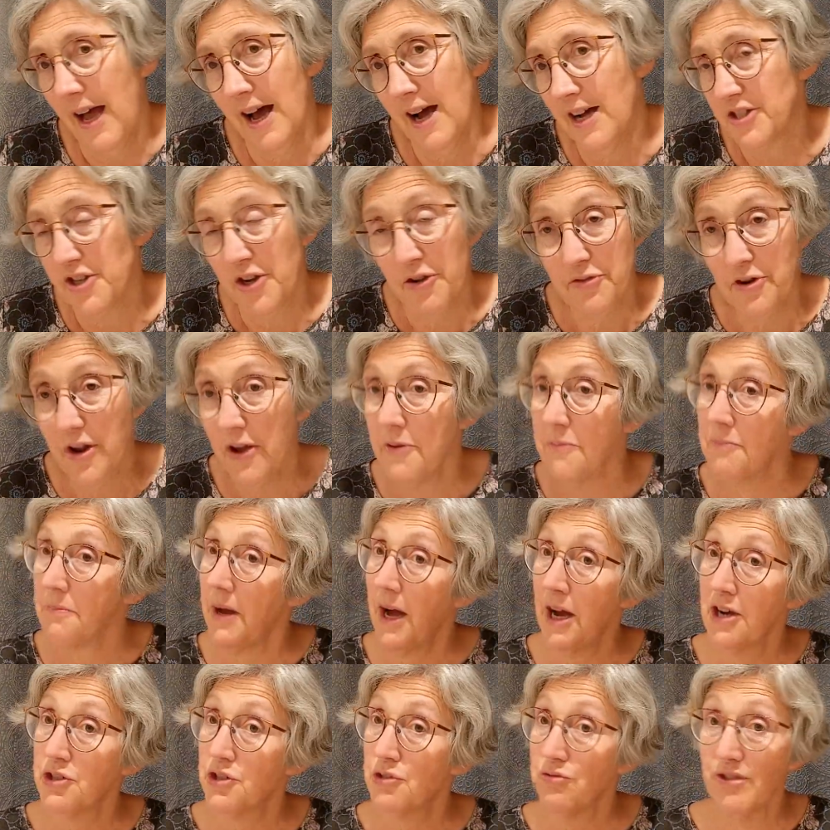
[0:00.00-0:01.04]
I don't know.
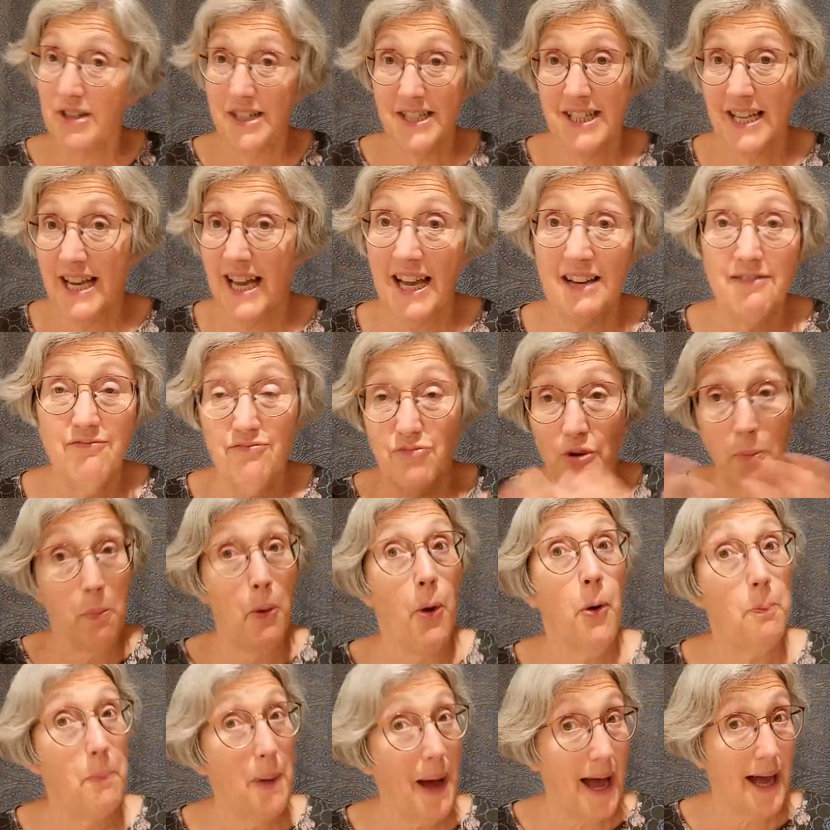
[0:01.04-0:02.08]
I shall read it and
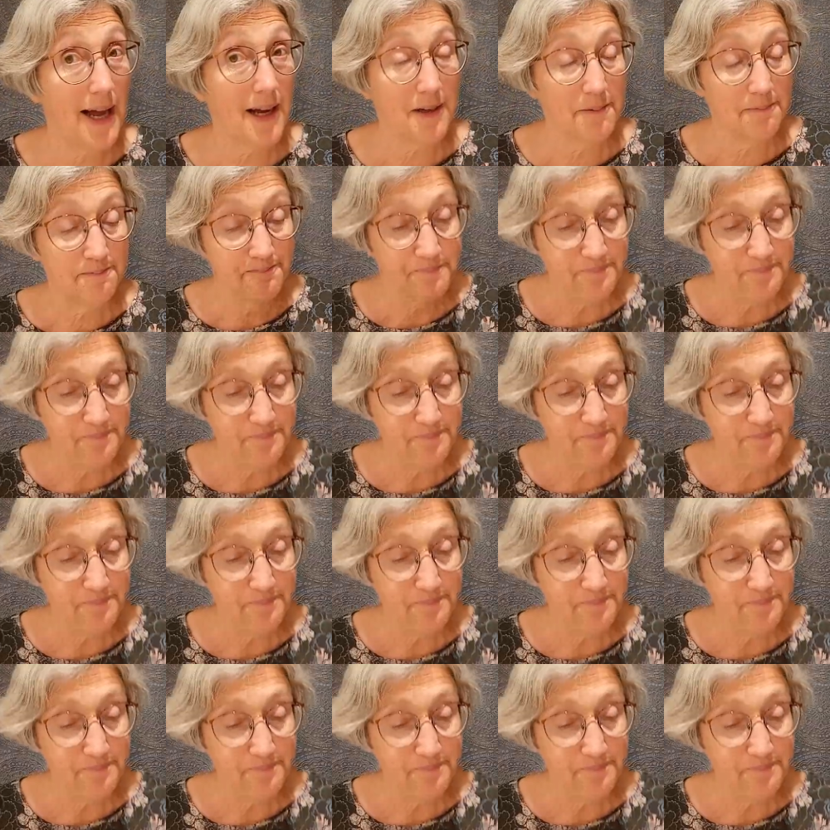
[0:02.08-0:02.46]
report back.